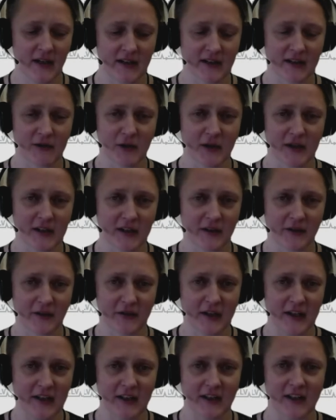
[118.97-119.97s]
Critical
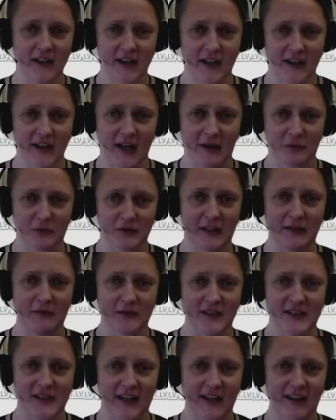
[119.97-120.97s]
thinking, and I would even
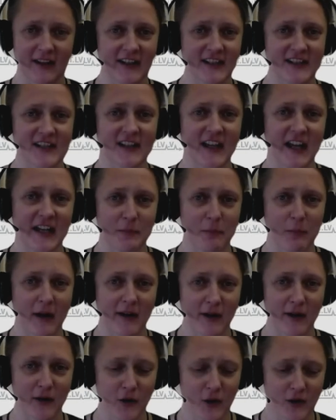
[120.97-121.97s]
say like slight
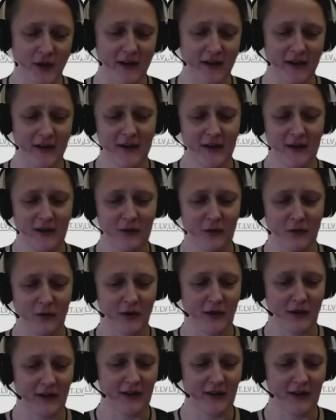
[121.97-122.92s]
paranoia, or